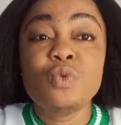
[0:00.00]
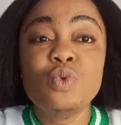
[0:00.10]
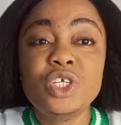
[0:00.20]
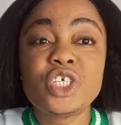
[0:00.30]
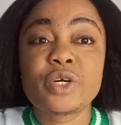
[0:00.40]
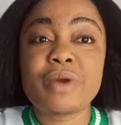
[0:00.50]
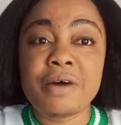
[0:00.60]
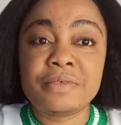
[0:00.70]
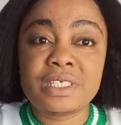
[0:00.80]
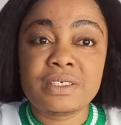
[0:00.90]

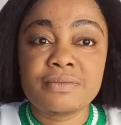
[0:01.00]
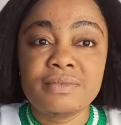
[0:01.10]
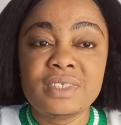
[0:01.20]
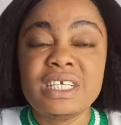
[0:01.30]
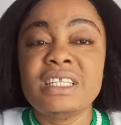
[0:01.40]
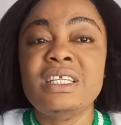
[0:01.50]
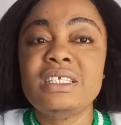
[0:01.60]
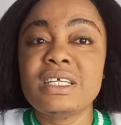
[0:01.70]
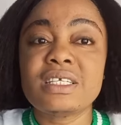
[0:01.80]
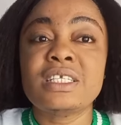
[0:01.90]
Witchcraft.
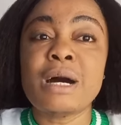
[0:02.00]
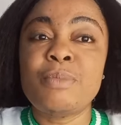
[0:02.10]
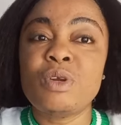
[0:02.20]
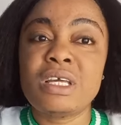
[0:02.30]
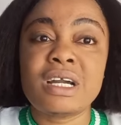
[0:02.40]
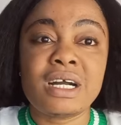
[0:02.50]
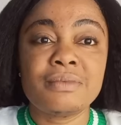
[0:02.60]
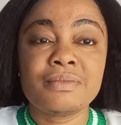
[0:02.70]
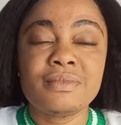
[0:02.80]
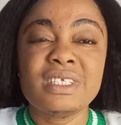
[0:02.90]
This is diabolical.
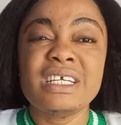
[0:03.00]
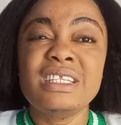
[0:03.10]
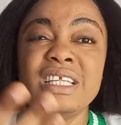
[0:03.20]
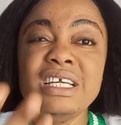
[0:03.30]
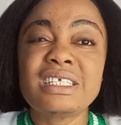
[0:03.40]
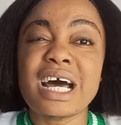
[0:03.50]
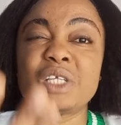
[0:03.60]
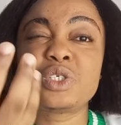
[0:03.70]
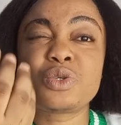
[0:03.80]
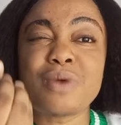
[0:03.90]
This
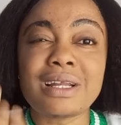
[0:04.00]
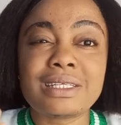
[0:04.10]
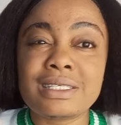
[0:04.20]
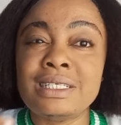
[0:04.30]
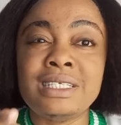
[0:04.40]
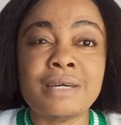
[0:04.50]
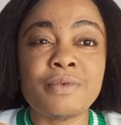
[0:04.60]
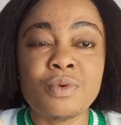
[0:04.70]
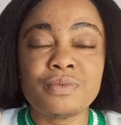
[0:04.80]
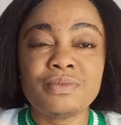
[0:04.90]
attracts the
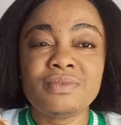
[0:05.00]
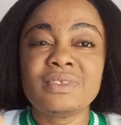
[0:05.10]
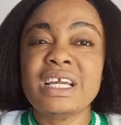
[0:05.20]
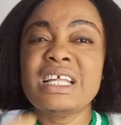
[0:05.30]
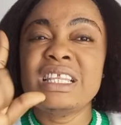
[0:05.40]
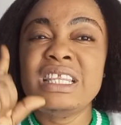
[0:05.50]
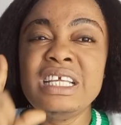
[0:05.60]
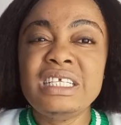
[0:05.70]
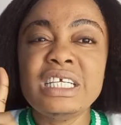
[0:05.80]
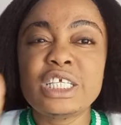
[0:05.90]
devil.
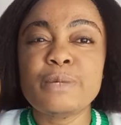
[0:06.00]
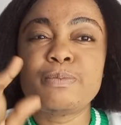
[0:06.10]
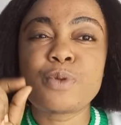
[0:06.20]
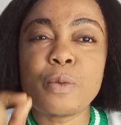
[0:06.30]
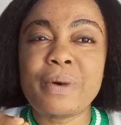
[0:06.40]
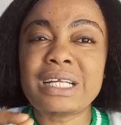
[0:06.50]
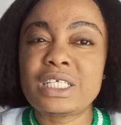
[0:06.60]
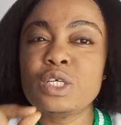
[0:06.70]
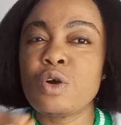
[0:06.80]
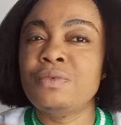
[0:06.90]
This is a
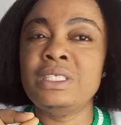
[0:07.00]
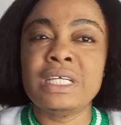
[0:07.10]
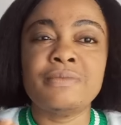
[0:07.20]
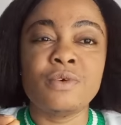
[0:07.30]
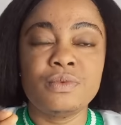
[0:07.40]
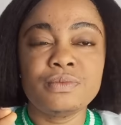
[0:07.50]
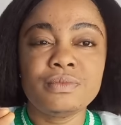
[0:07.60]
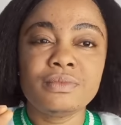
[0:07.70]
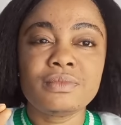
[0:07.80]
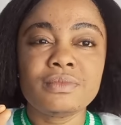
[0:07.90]
property of the devil.
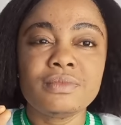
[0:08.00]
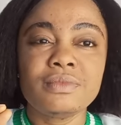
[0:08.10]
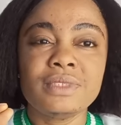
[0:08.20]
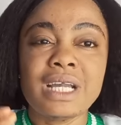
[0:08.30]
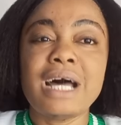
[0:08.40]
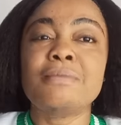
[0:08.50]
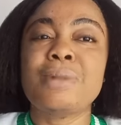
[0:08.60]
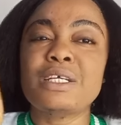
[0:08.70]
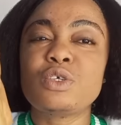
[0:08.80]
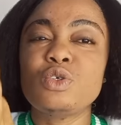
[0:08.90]
And
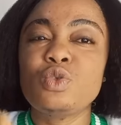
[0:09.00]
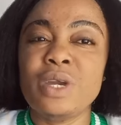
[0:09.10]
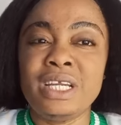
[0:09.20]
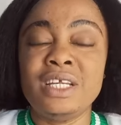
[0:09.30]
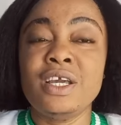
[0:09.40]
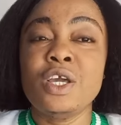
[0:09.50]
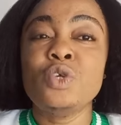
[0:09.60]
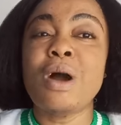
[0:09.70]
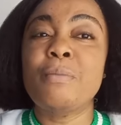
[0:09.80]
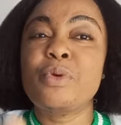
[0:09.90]
by so doing,
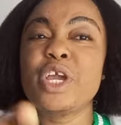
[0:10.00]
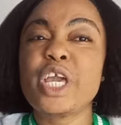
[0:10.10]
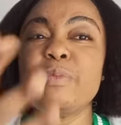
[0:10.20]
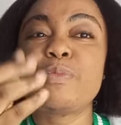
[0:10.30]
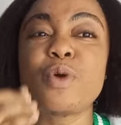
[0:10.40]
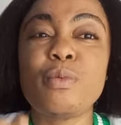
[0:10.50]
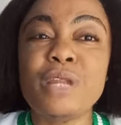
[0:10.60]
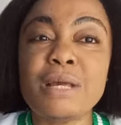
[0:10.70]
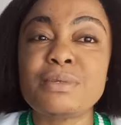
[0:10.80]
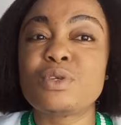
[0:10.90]
you are bringing
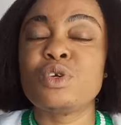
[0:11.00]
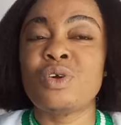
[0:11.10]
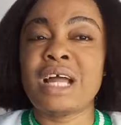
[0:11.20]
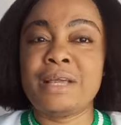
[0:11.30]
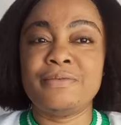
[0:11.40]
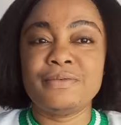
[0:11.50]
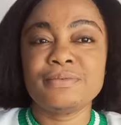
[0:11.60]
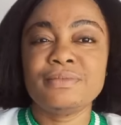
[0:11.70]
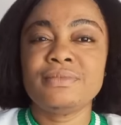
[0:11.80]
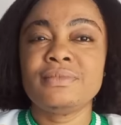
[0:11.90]
problems to your life.
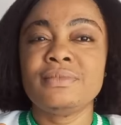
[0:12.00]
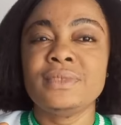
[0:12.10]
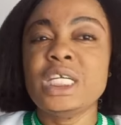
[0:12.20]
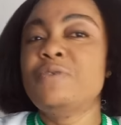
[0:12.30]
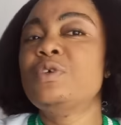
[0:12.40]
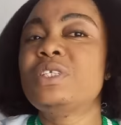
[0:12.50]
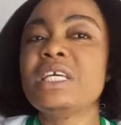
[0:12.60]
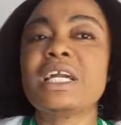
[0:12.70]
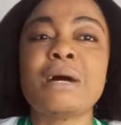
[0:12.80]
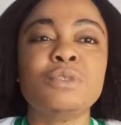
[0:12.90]
If you
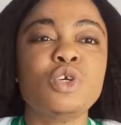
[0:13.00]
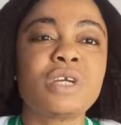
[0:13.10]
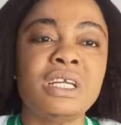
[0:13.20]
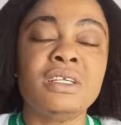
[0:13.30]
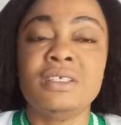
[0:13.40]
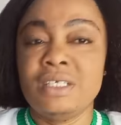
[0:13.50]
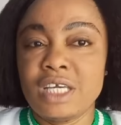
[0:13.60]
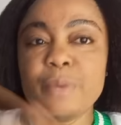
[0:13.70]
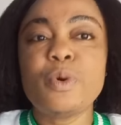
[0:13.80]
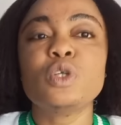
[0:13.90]
think I'm joking,
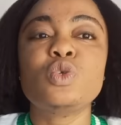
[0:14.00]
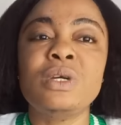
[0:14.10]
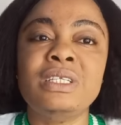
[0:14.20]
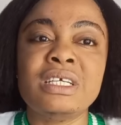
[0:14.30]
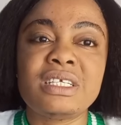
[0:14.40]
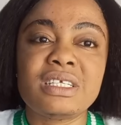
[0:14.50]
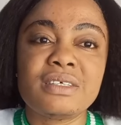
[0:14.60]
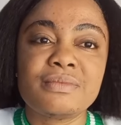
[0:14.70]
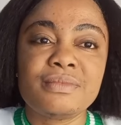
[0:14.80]
keep on doing this